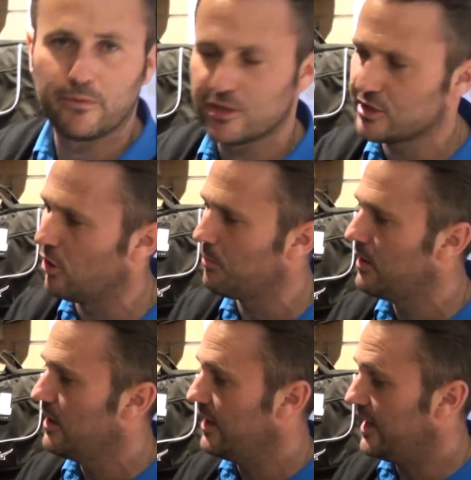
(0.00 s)
the top.
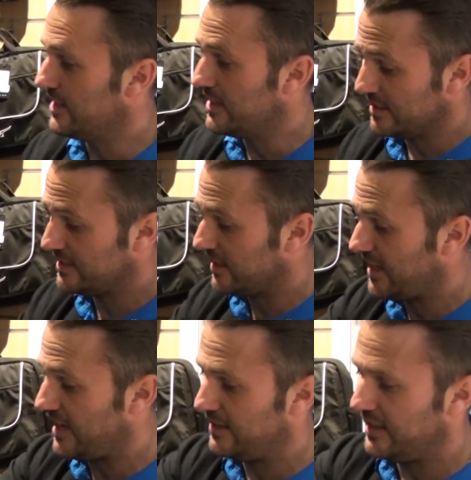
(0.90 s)

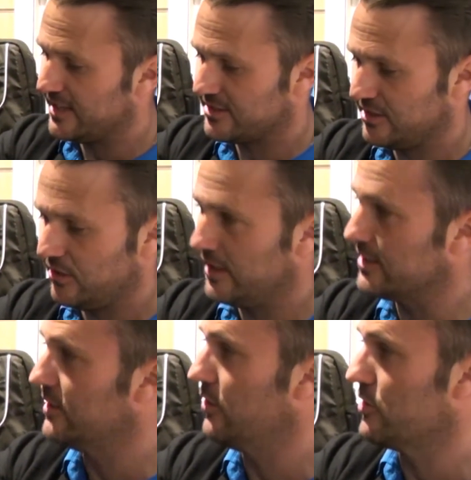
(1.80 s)
Again, it's
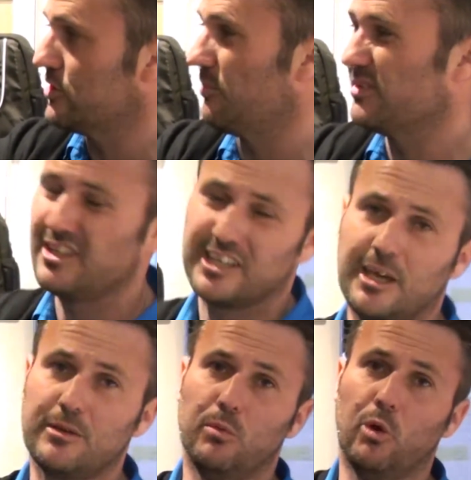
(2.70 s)
a nice jumper. It's going to
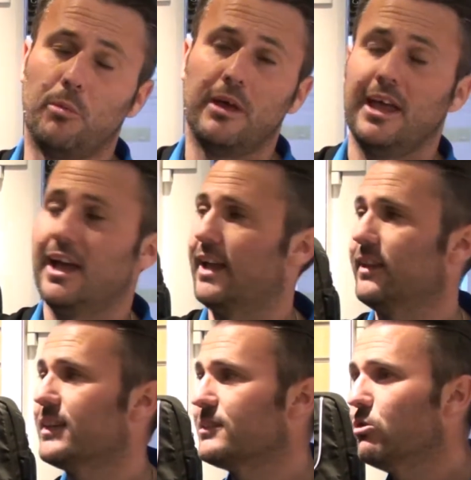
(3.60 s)
keep you warm, and
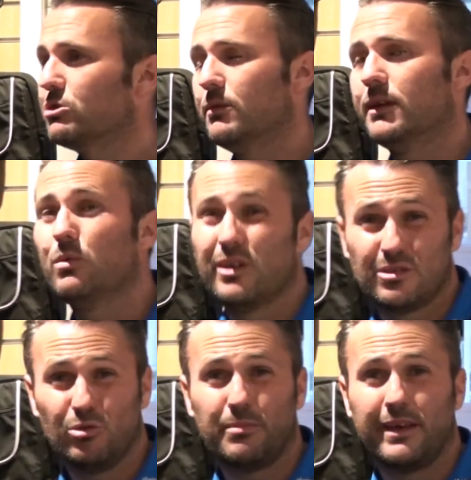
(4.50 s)
that's ultimately what
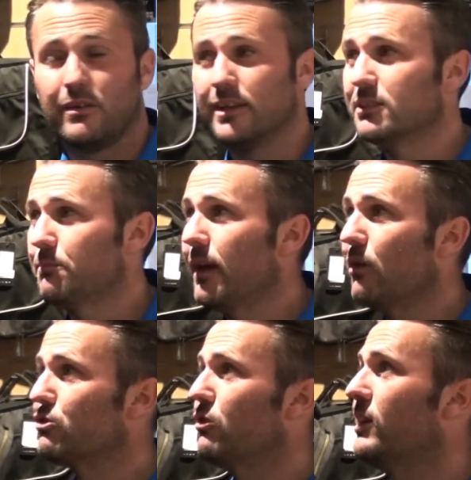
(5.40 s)
it's all about. It's
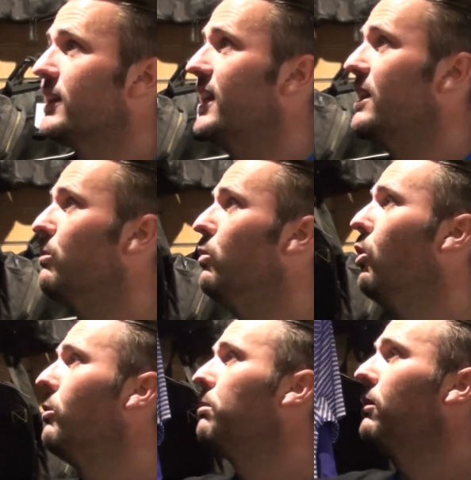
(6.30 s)
about trying to keep
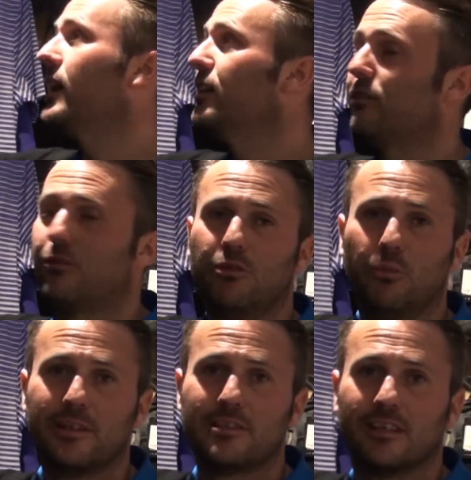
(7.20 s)
warm and play through the
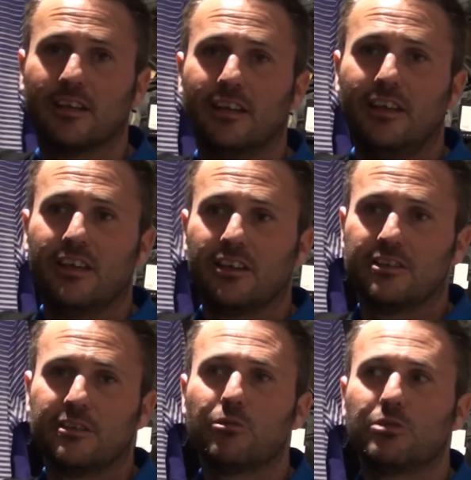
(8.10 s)
winter,
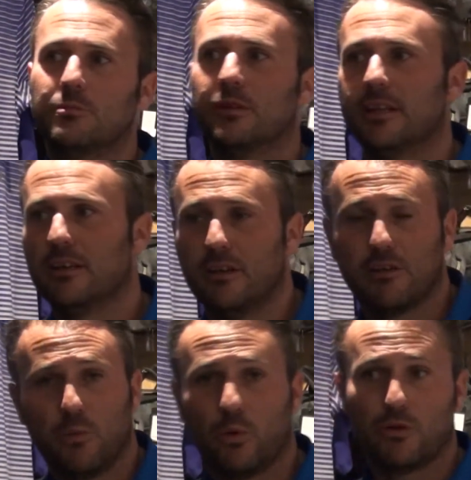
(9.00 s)
because ultimately,
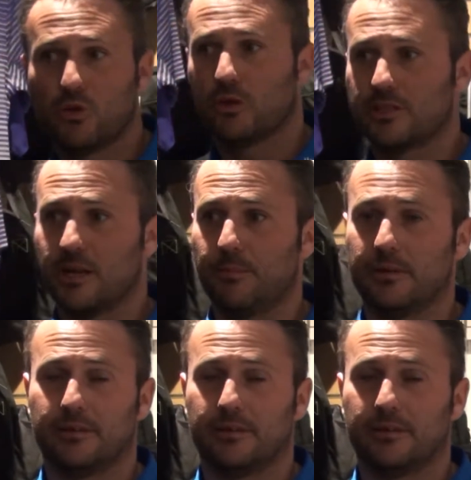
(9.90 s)
you want to enjoy the summer.